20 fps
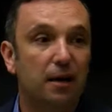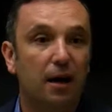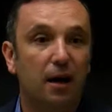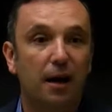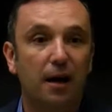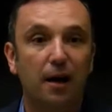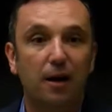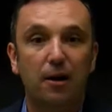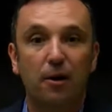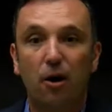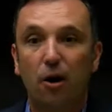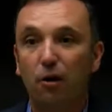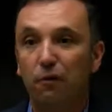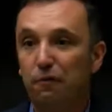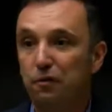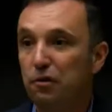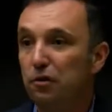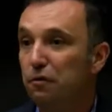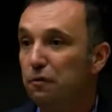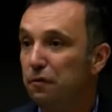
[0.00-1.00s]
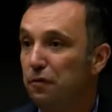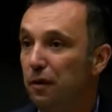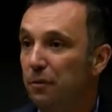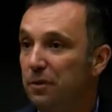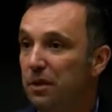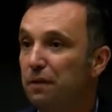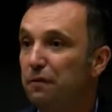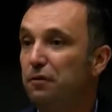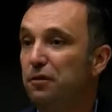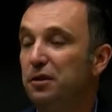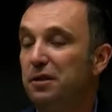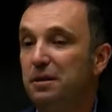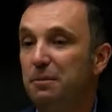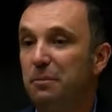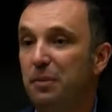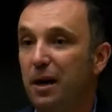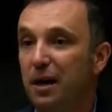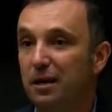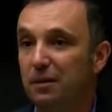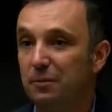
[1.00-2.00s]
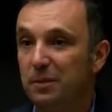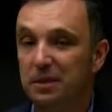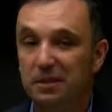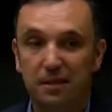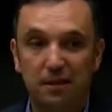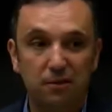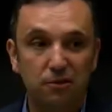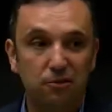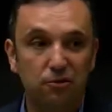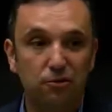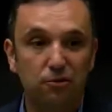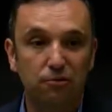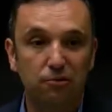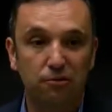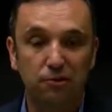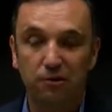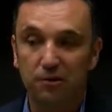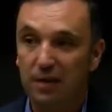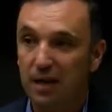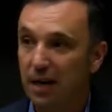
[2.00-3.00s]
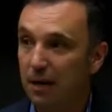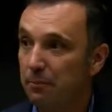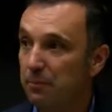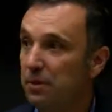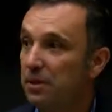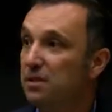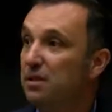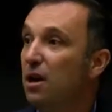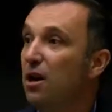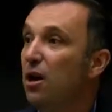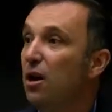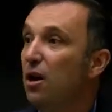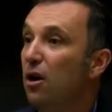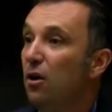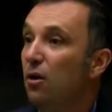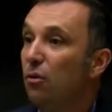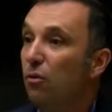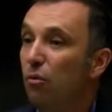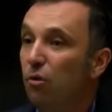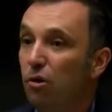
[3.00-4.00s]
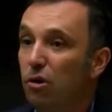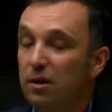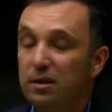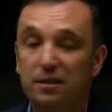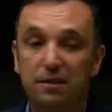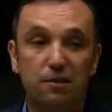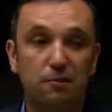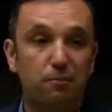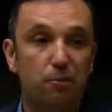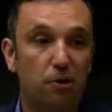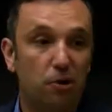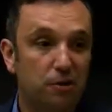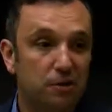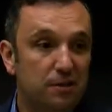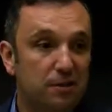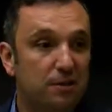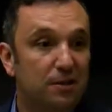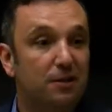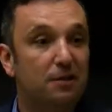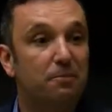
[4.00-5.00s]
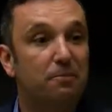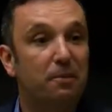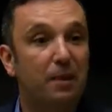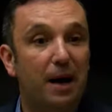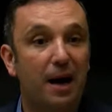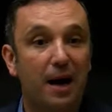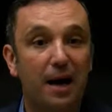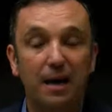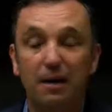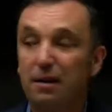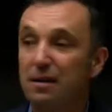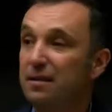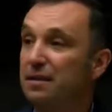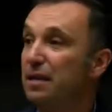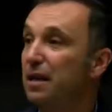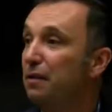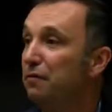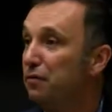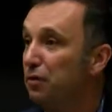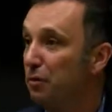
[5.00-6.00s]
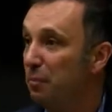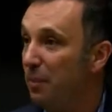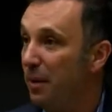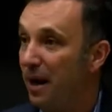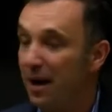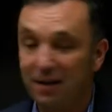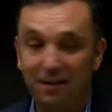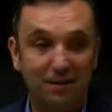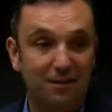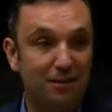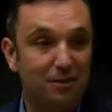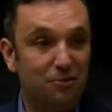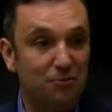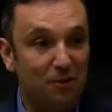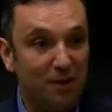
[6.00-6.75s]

uh, of you from different departments and schools on campus, was sponsored by several partners.